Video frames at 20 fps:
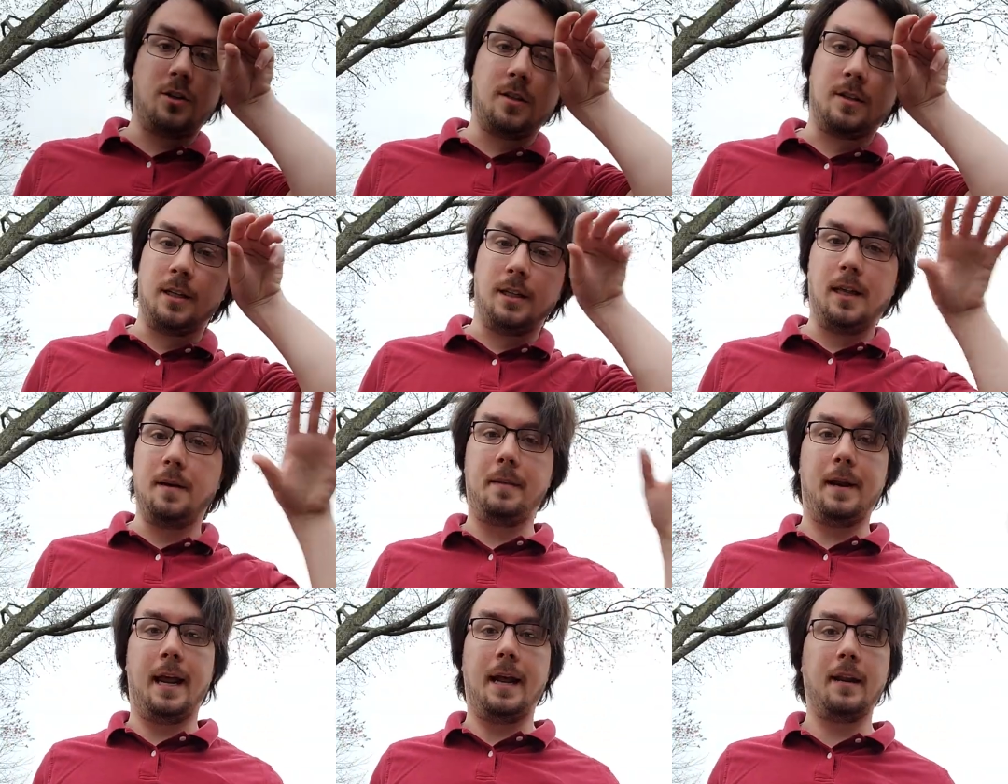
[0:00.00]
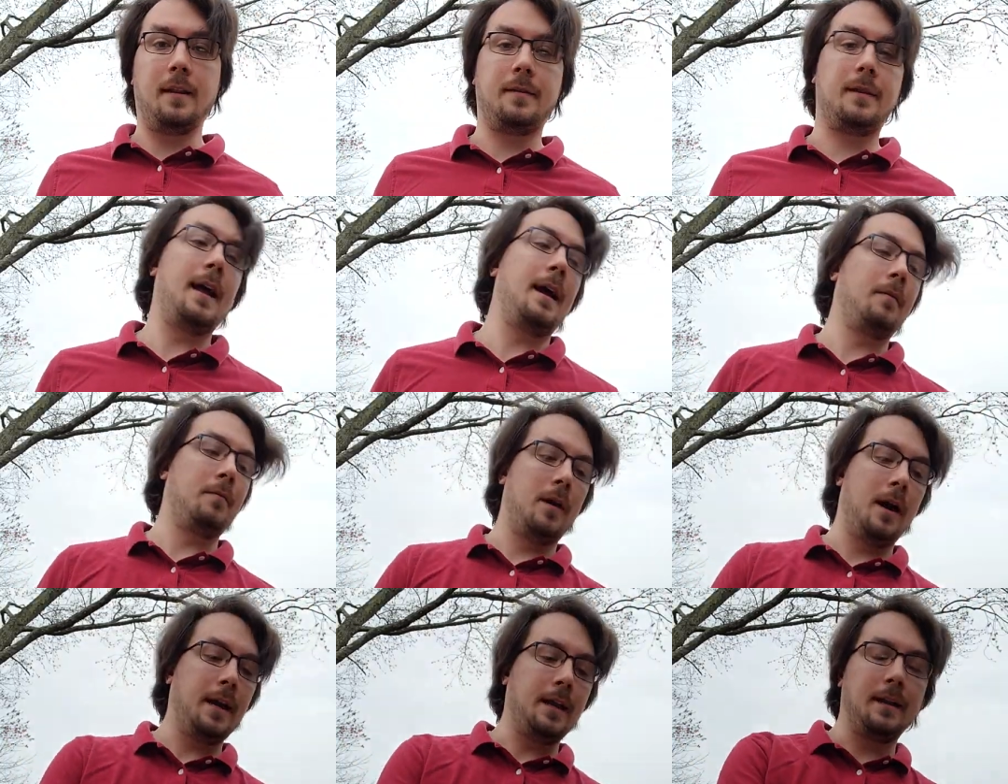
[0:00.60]
just eliminate it
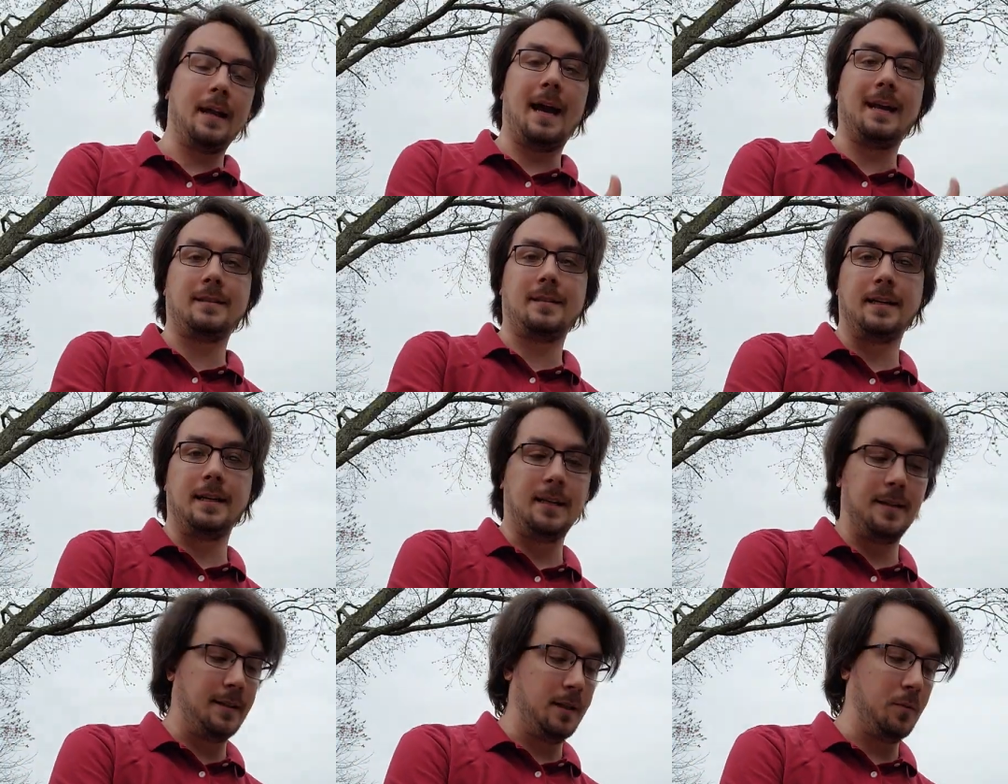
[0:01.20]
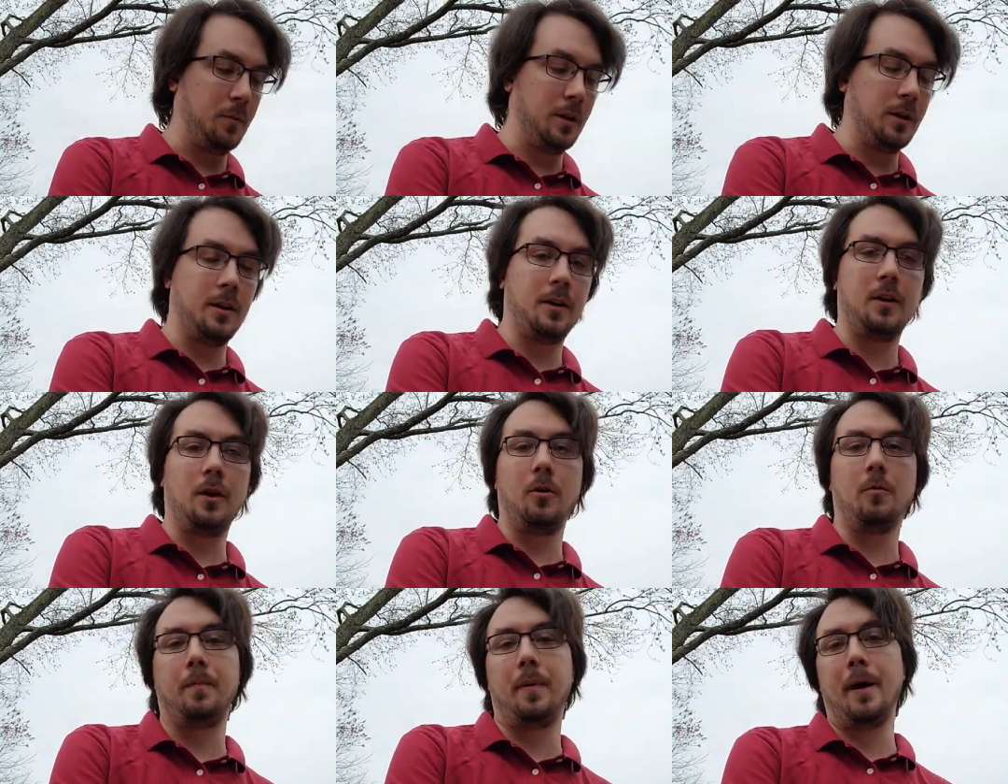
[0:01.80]
then, right? That's an easy one to
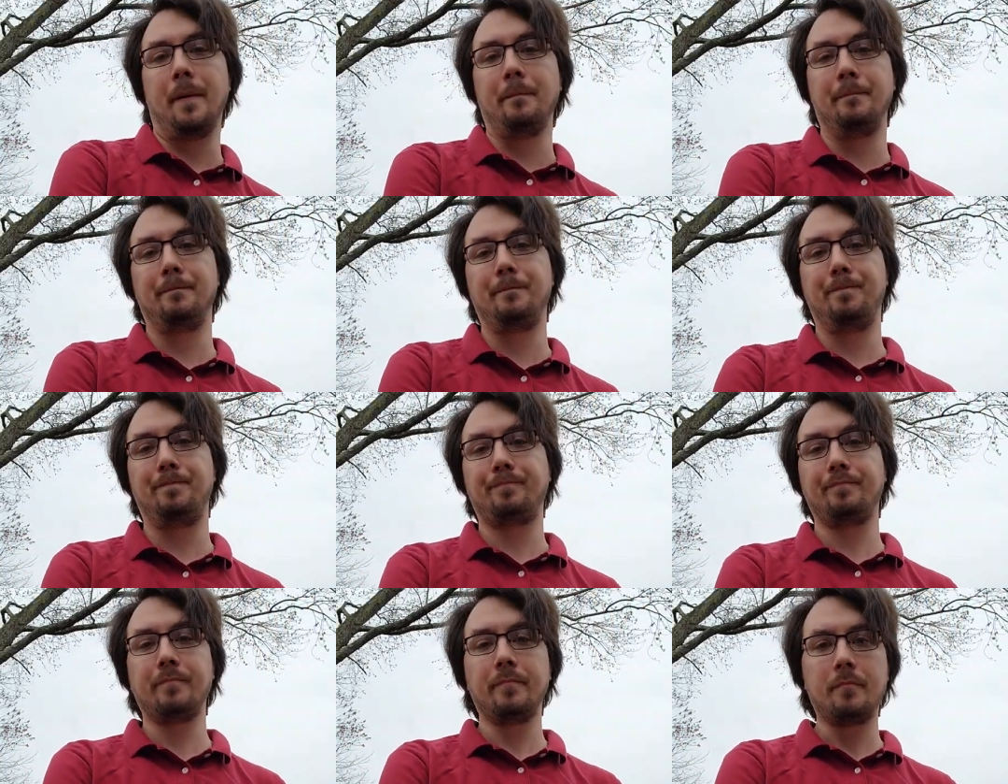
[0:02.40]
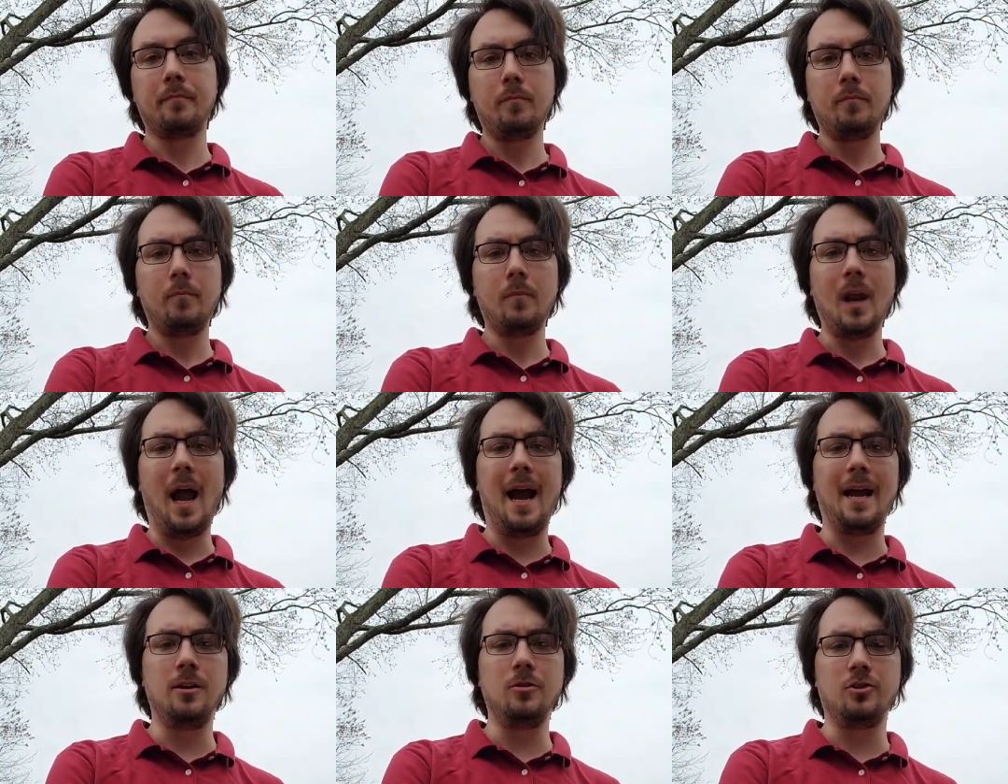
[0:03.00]
do, but
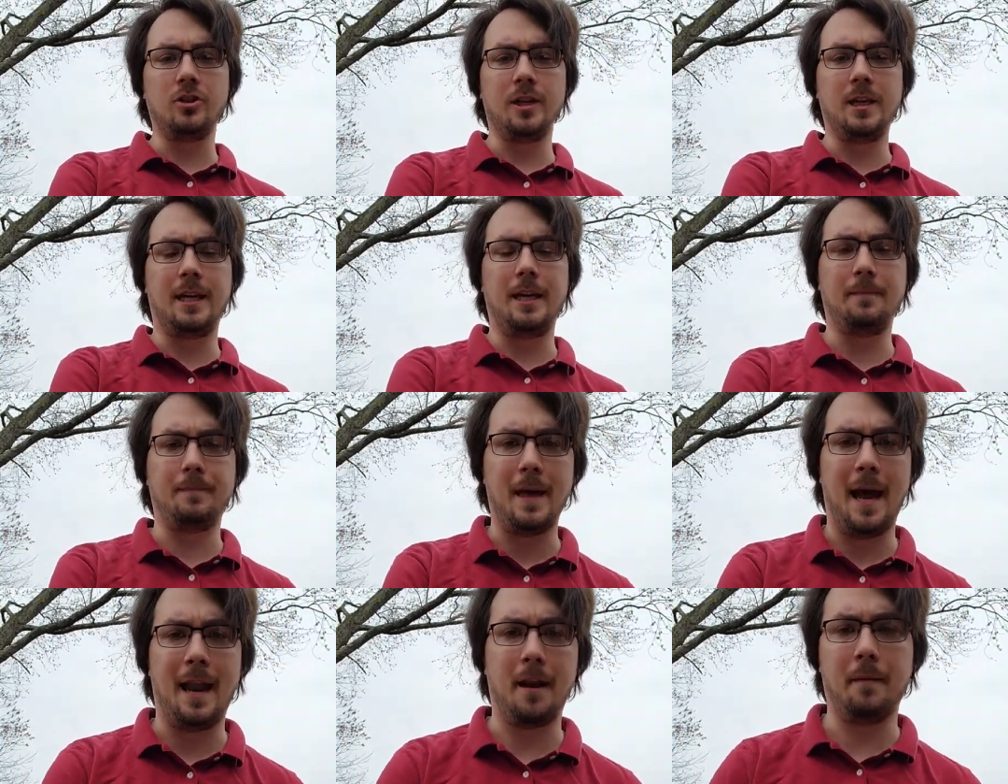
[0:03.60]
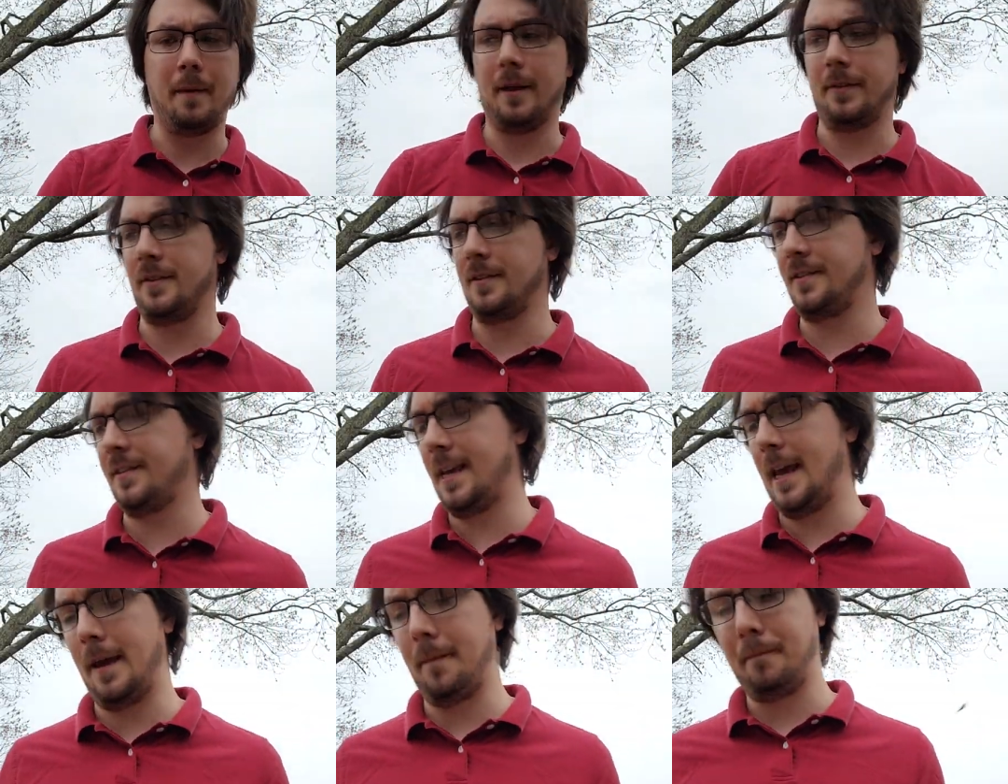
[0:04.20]
I usually keep that about the
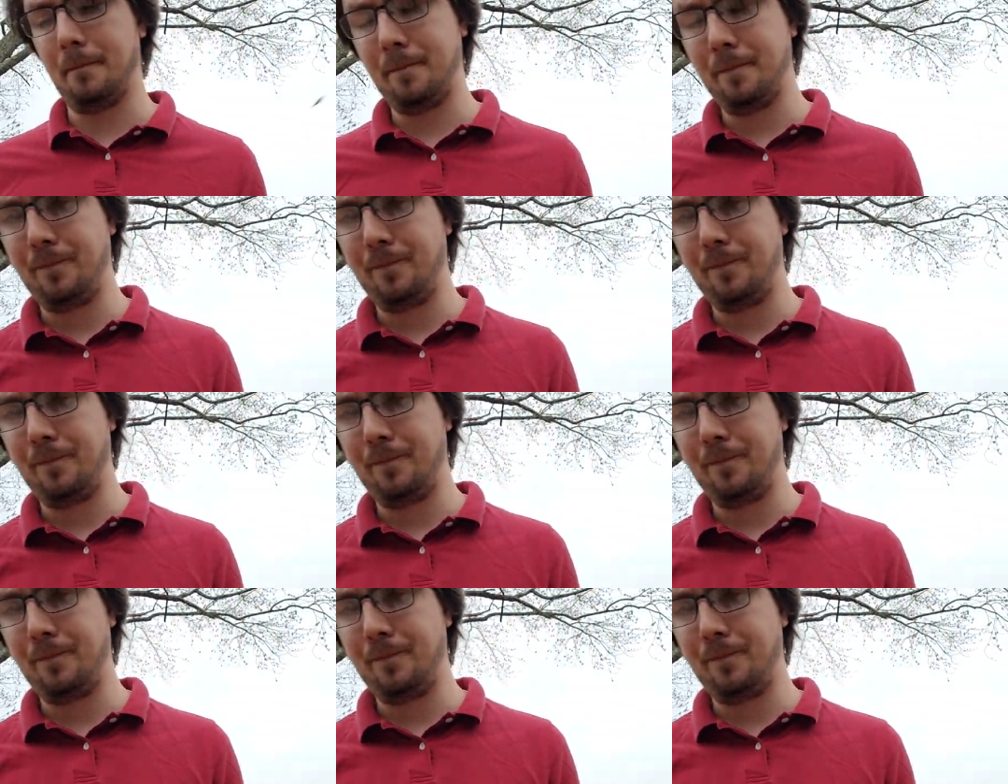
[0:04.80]
same.